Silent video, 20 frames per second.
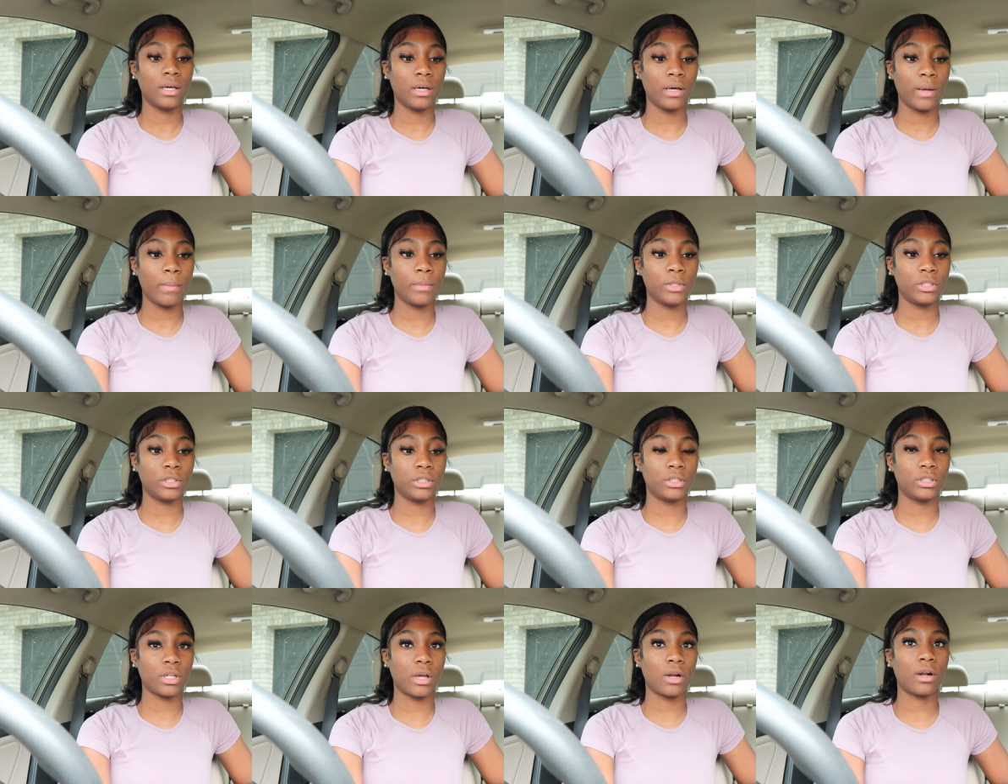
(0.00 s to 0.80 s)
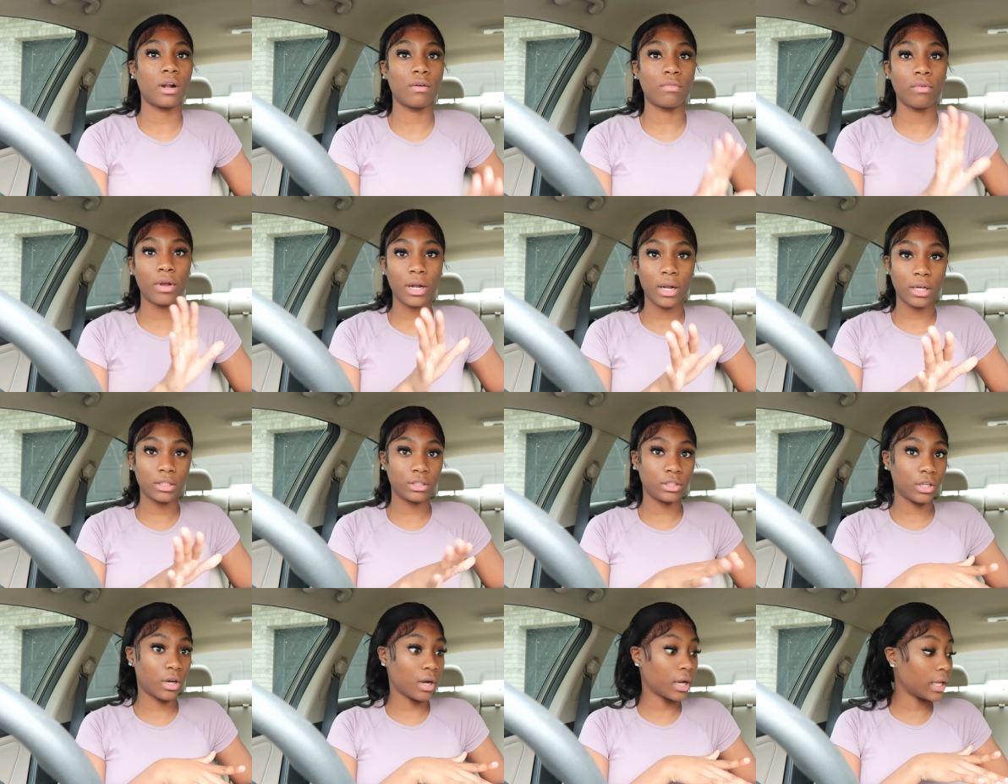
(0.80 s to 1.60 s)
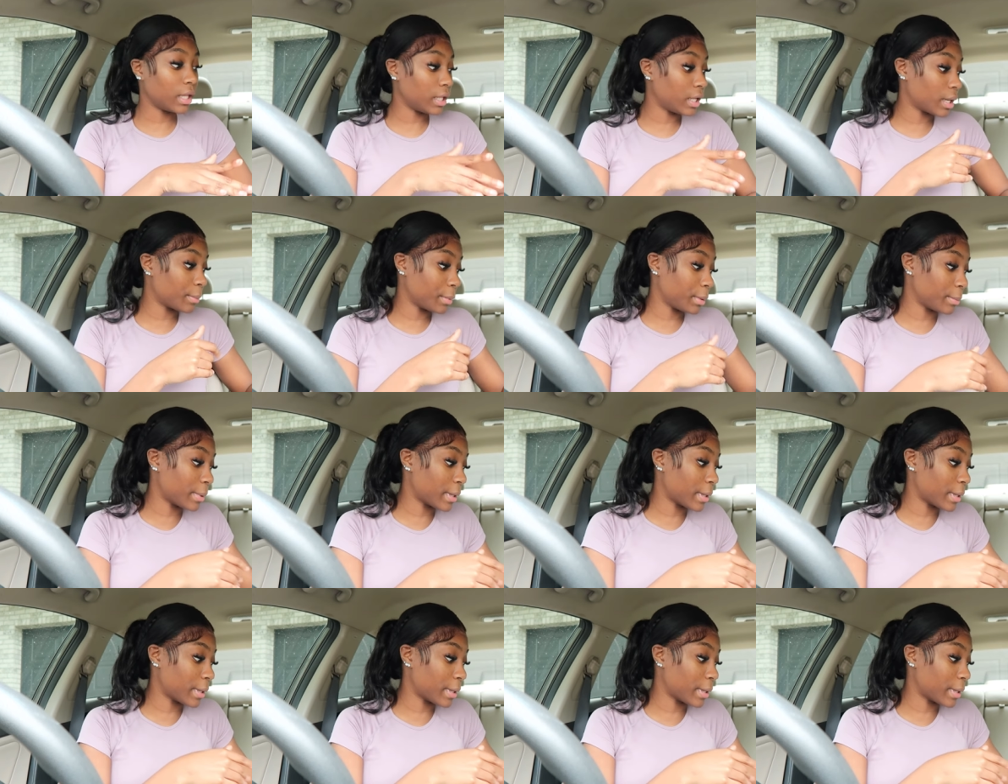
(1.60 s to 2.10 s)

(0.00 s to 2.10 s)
i'm gonna just turn it off right now so y'all can hear me